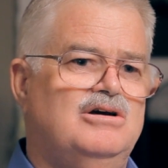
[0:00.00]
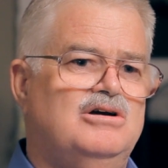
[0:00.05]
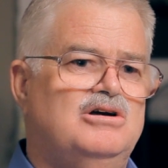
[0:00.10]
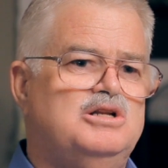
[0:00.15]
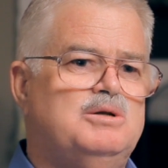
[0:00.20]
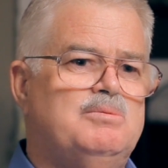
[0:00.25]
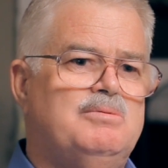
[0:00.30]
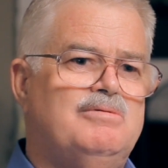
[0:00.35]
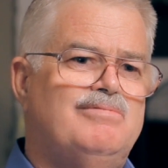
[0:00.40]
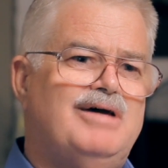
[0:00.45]

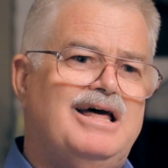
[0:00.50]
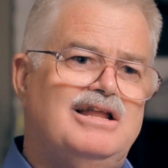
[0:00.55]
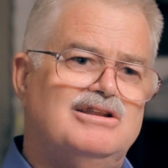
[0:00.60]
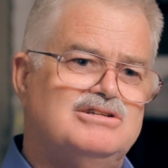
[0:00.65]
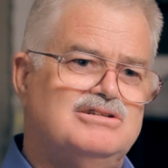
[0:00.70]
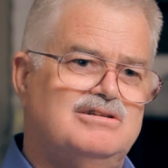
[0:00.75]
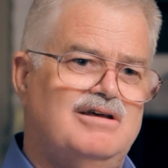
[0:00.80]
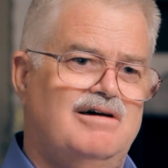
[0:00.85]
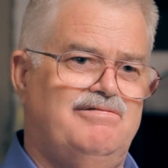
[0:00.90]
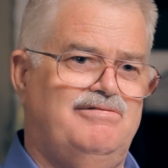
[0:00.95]
to prevent
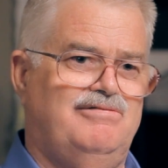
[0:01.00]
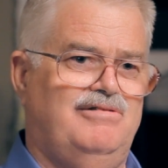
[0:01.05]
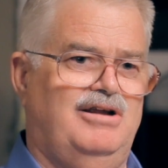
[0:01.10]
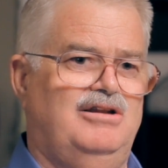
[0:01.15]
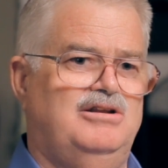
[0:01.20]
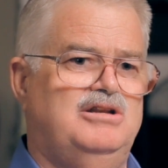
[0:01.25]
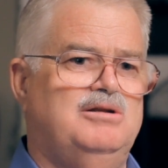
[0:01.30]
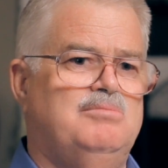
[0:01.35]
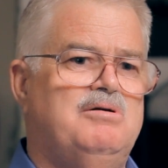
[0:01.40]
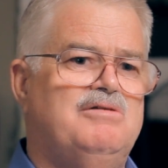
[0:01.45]

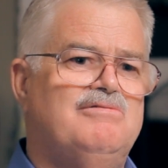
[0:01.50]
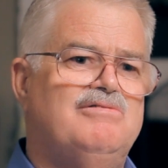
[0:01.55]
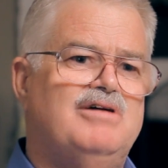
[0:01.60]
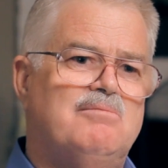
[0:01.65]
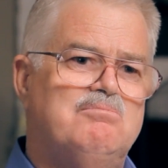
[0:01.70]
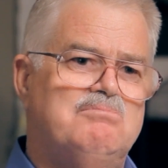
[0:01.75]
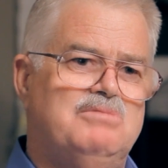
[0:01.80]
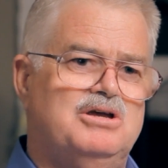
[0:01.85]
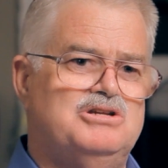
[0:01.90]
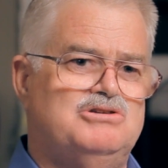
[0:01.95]
suffering, to
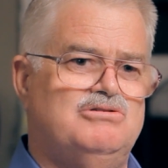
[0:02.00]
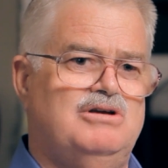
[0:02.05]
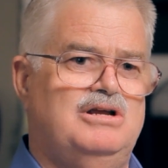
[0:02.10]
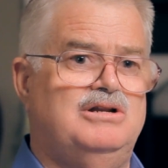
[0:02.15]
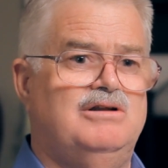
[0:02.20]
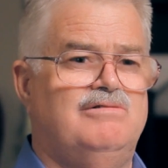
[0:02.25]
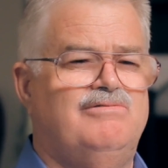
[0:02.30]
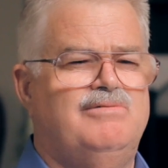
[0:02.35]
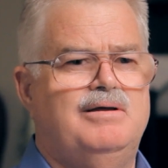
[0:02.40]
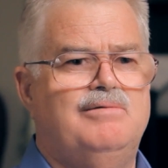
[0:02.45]
prevent misery,
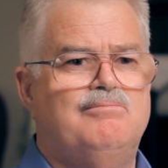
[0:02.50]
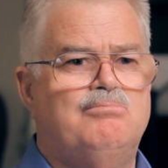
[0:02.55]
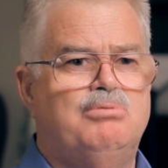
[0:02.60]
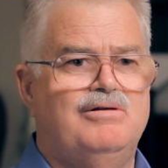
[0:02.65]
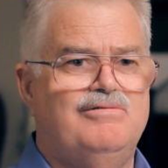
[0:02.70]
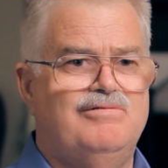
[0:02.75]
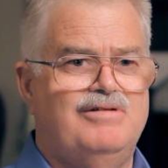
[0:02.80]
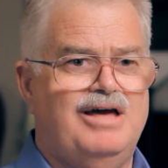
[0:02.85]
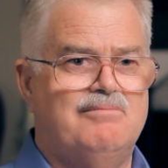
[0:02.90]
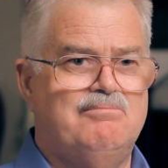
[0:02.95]
to
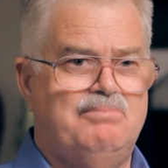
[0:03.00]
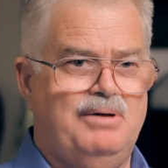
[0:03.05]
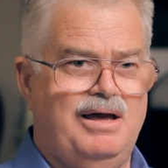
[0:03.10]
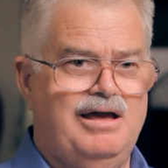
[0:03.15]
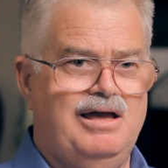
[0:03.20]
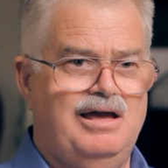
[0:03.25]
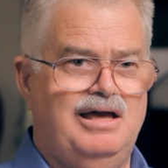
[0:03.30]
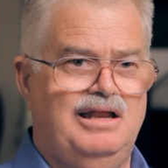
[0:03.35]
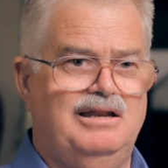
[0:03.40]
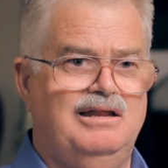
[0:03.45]
prevent
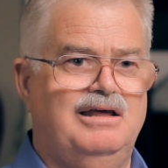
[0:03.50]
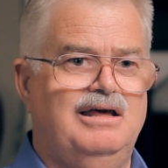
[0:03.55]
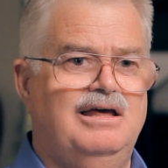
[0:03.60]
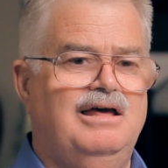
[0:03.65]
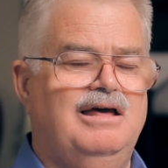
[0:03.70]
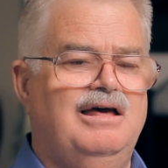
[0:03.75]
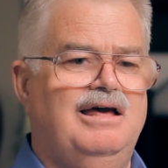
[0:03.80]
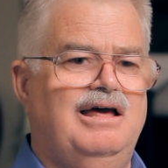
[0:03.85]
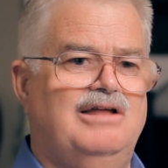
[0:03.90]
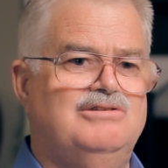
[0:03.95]
pain.
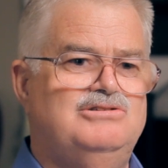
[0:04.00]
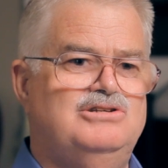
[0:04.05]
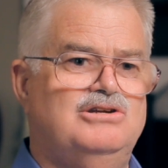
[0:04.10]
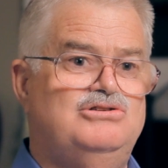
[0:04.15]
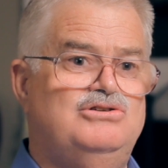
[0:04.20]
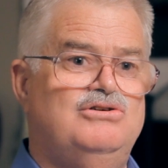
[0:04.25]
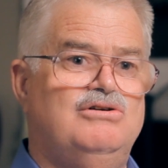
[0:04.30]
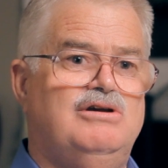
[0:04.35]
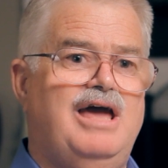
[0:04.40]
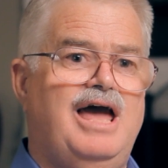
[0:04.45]
And
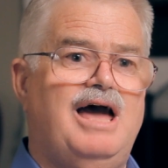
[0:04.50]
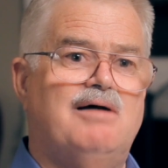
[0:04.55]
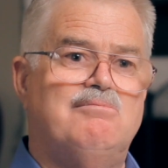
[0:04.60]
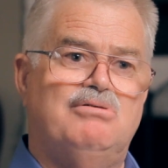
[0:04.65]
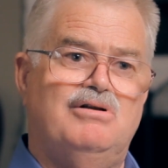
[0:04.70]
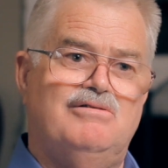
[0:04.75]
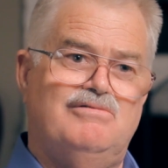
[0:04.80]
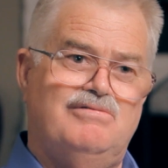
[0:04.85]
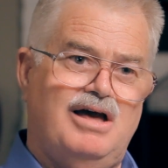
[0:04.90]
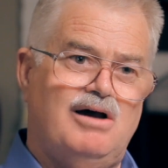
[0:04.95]
since you can't
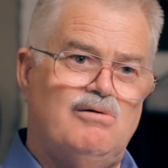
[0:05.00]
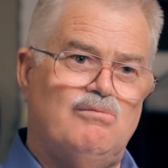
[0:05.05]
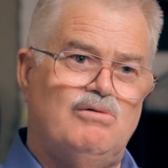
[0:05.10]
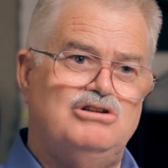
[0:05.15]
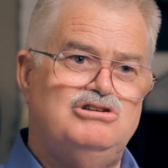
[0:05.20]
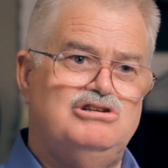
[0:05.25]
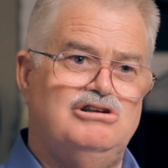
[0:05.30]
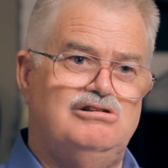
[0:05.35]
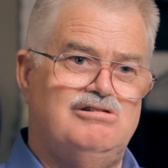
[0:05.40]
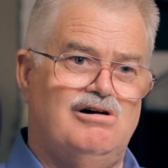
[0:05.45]
prevent
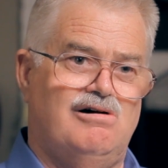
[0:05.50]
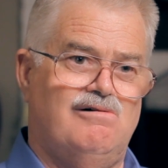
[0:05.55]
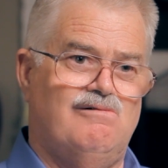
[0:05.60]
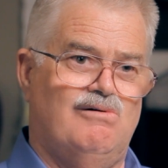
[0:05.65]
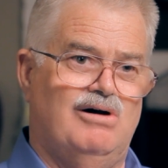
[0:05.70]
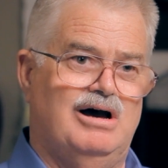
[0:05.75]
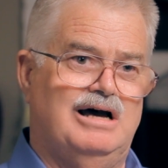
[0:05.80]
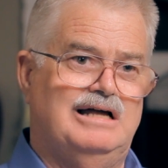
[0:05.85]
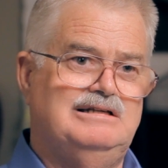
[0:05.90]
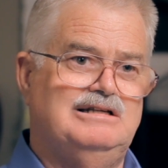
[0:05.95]
what you don't
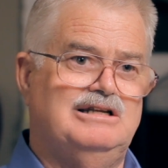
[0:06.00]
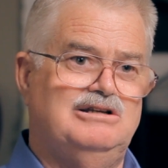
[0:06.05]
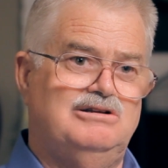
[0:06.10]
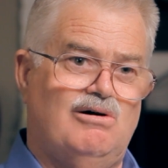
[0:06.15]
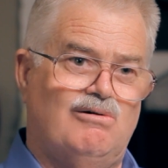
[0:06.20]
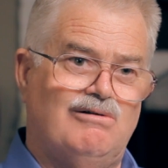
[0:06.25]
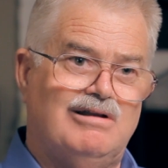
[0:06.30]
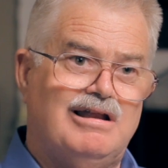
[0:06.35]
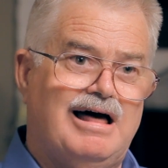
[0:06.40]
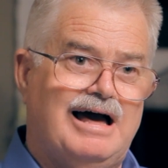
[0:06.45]
want and
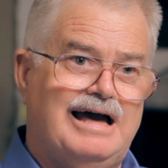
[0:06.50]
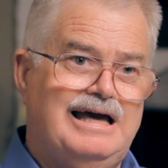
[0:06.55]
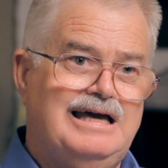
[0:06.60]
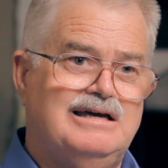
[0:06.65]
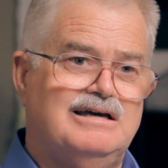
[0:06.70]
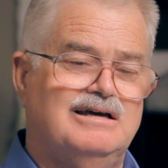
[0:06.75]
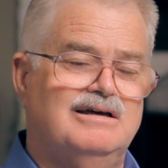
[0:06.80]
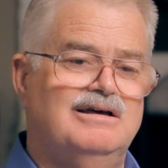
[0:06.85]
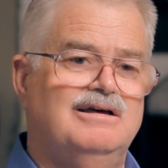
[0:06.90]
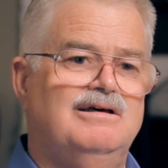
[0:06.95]
don't
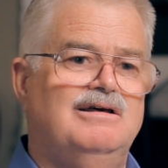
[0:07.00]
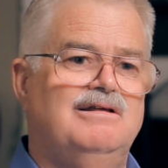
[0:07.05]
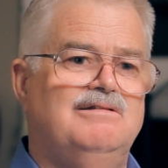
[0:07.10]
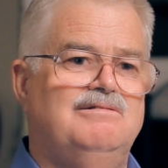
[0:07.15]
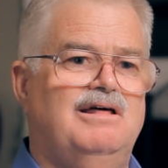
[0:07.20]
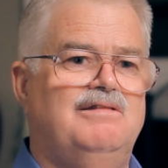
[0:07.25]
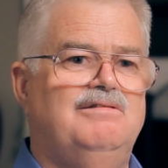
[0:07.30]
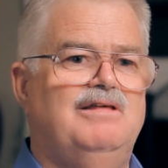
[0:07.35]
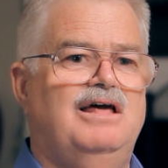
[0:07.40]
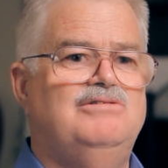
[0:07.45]
like,
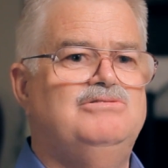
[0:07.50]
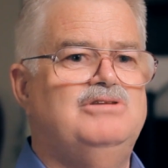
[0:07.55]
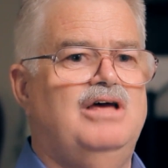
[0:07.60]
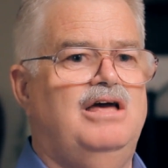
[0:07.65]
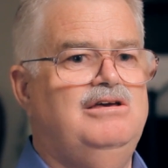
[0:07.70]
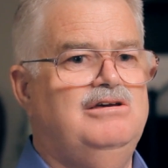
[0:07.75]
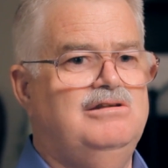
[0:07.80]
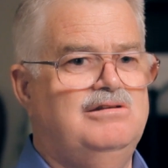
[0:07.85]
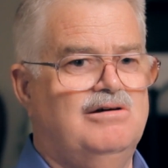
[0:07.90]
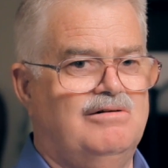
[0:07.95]
then they say
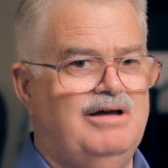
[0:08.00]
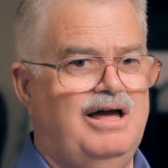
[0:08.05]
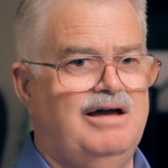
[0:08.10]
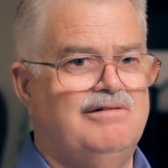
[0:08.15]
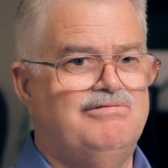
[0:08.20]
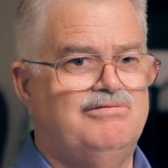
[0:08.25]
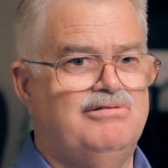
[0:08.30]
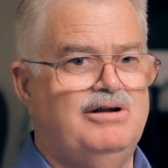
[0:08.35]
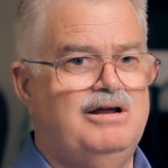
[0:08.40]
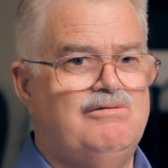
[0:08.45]
you don't
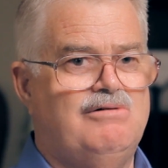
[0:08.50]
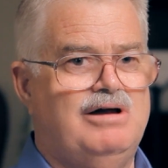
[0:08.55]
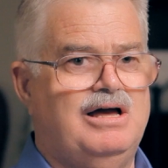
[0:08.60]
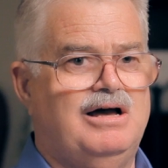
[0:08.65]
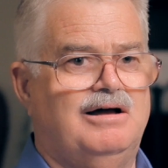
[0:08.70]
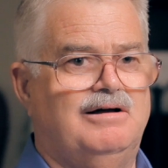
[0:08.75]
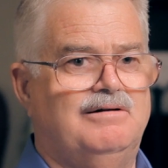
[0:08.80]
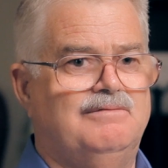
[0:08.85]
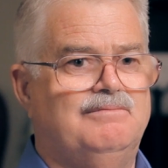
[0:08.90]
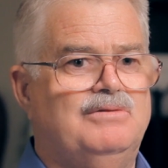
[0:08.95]
have free
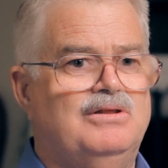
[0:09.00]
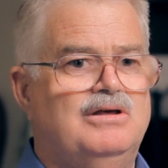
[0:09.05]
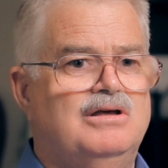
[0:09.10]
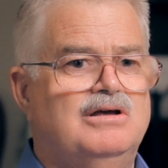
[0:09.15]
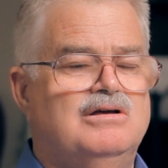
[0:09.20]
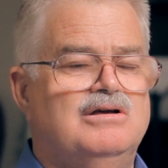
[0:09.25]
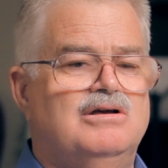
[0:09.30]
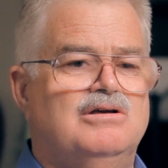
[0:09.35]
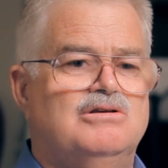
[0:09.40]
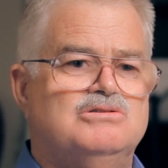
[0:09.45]
will.
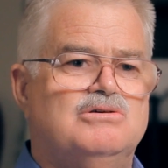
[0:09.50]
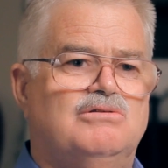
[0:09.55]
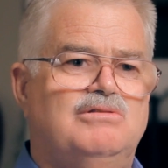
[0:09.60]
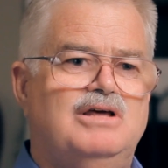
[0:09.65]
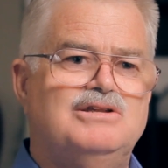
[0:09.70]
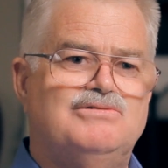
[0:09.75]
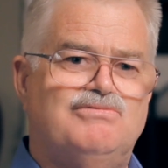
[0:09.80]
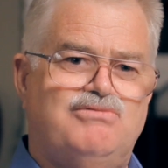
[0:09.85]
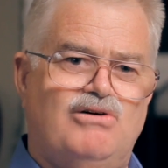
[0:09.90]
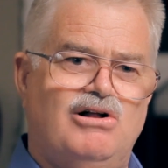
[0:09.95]
So
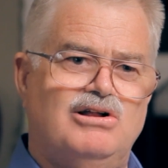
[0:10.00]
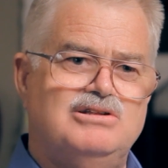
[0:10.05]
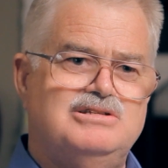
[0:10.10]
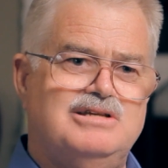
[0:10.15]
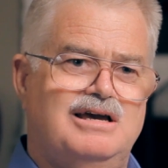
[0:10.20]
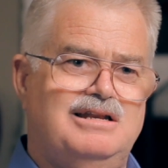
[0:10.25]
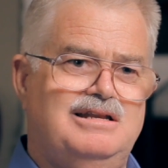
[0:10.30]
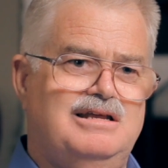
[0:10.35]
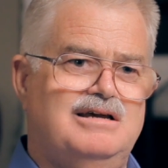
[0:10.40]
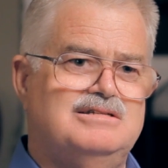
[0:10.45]
these false
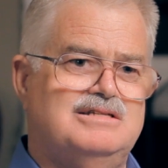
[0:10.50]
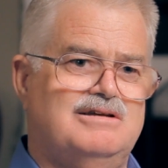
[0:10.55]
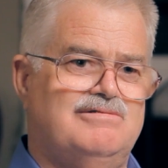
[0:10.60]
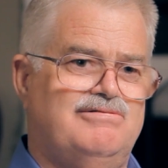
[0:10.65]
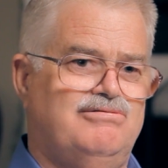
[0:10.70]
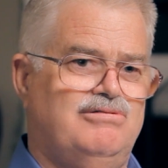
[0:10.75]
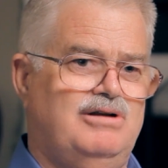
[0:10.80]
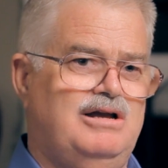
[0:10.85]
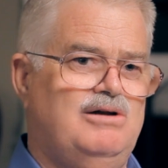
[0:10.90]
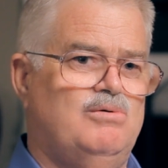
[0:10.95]
ideas of
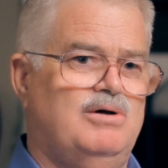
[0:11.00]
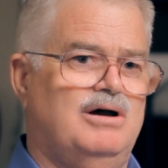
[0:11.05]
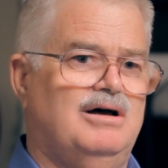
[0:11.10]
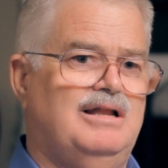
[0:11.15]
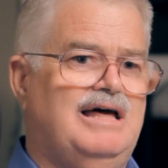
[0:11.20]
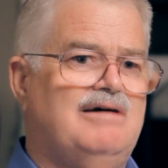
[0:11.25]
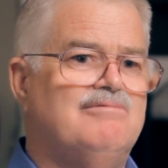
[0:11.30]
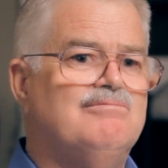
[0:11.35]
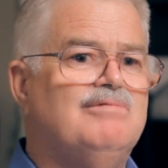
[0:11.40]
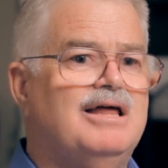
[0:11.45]
free will
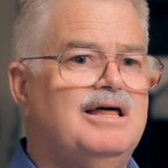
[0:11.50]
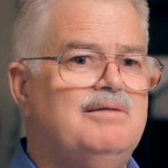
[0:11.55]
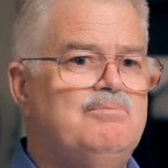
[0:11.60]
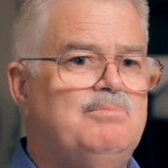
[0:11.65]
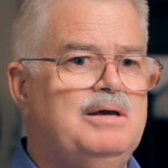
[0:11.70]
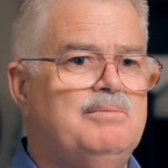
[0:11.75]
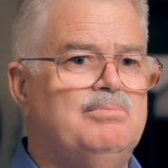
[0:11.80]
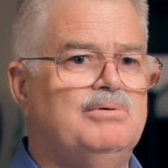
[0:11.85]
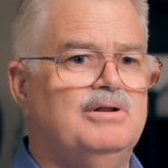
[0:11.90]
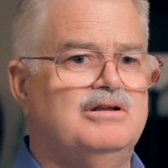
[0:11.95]
have led
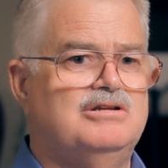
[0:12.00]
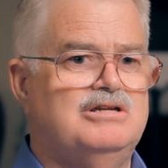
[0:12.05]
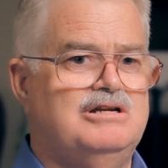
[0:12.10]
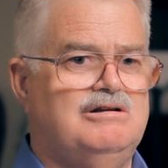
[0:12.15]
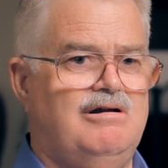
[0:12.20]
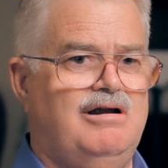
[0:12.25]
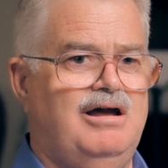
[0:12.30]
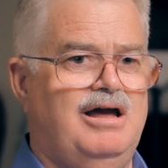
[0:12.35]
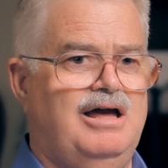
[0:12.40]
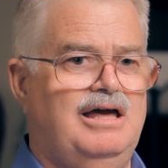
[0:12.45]
people
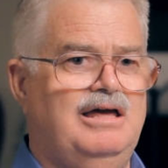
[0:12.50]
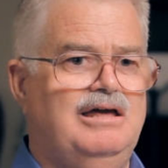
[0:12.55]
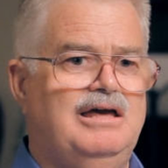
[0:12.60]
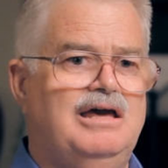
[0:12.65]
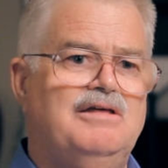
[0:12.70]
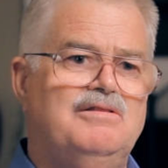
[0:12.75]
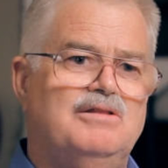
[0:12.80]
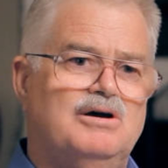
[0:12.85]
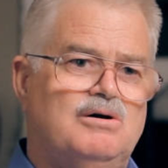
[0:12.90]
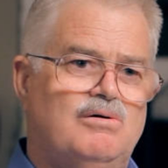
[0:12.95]
astray
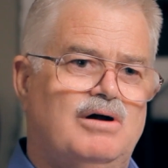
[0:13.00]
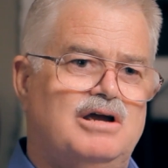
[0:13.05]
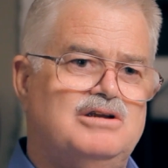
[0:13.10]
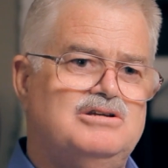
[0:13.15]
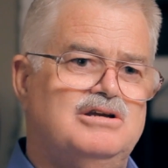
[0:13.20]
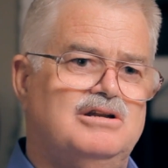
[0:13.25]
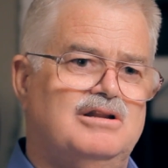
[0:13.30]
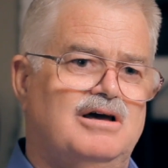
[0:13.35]
in the question